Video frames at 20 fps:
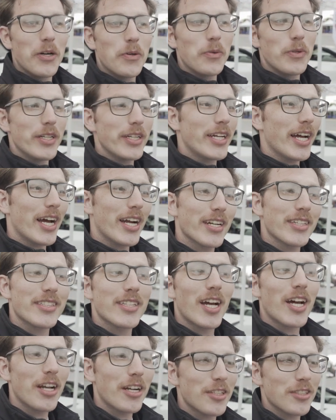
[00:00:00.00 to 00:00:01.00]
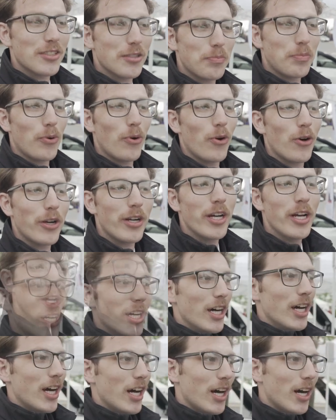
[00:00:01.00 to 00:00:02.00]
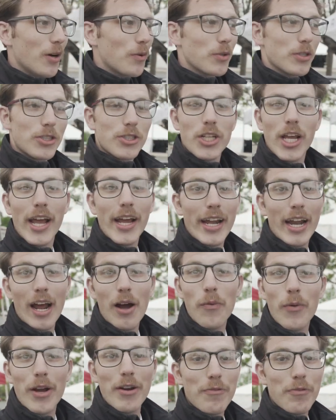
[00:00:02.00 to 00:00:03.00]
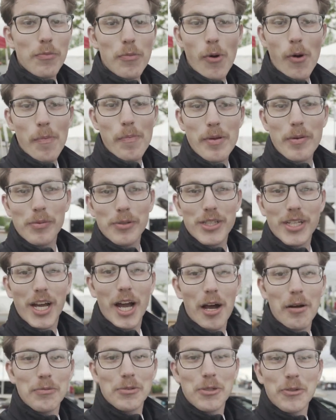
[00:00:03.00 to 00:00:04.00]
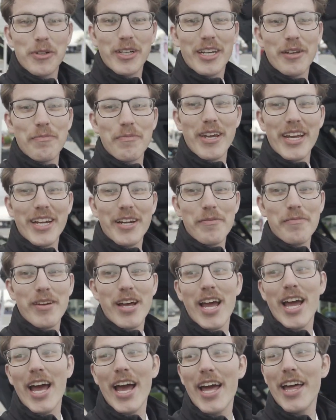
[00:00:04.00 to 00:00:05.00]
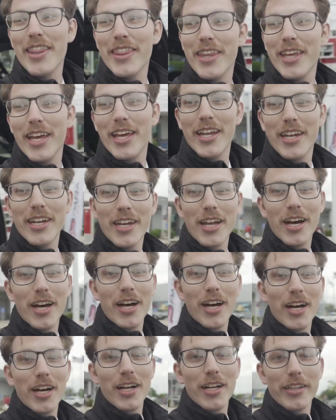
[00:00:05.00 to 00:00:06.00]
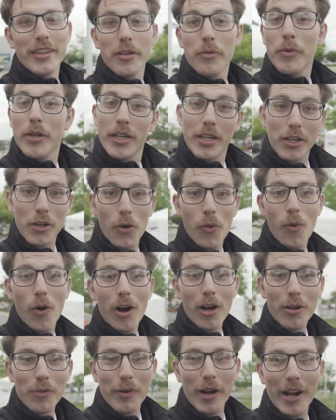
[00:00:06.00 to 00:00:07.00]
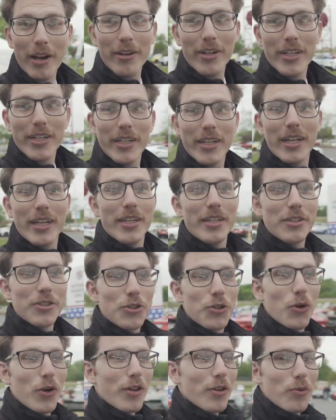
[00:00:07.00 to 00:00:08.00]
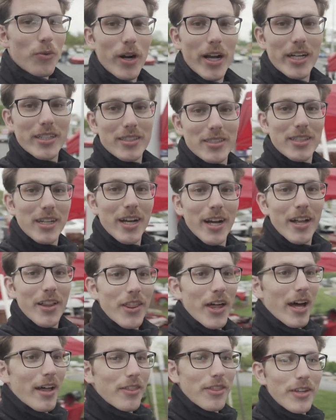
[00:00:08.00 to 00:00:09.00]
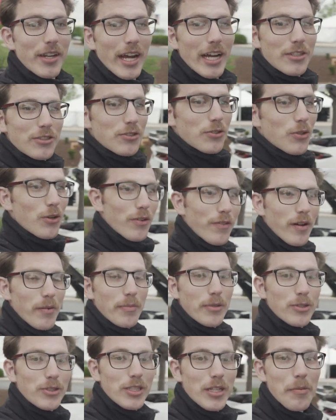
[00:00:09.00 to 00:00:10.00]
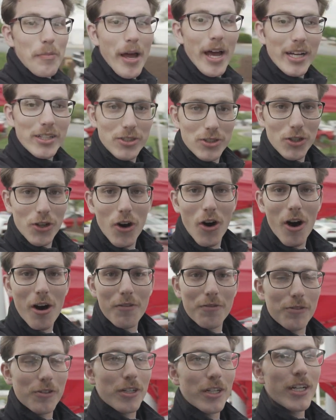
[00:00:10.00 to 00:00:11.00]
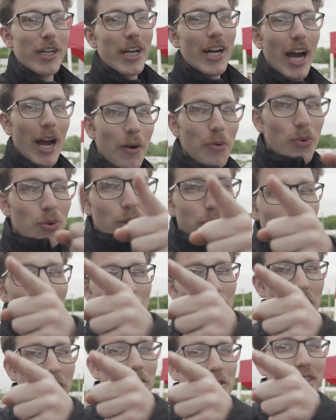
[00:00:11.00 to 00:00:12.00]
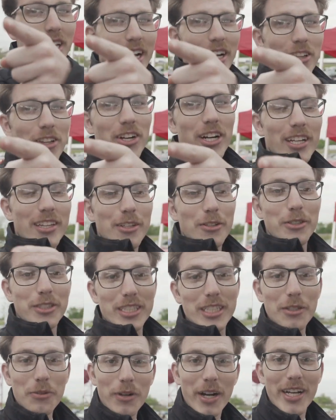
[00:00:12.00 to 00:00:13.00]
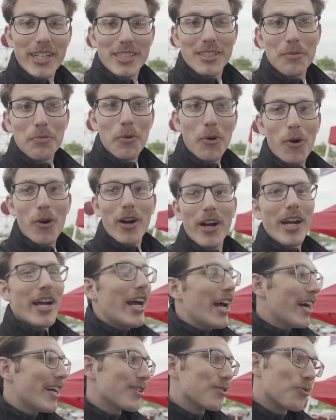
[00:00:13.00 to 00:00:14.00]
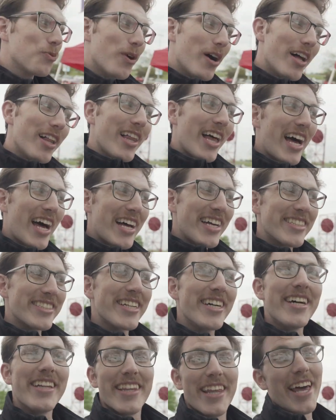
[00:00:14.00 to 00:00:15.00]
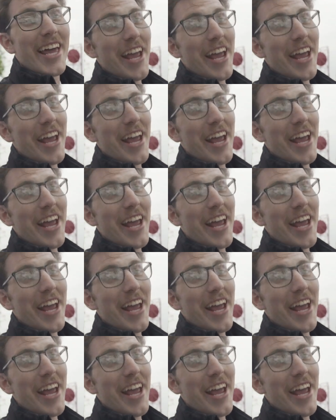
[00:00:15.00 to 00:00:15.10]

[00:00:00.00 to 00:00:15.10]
We got a ton of support. We're just hanging out waiting for more people to come so we can meet them. And then we can go walk around and enjoy the rest that the National Corvette Museum has to offer. I really want to go take a look at those E-Ray some more, as well as the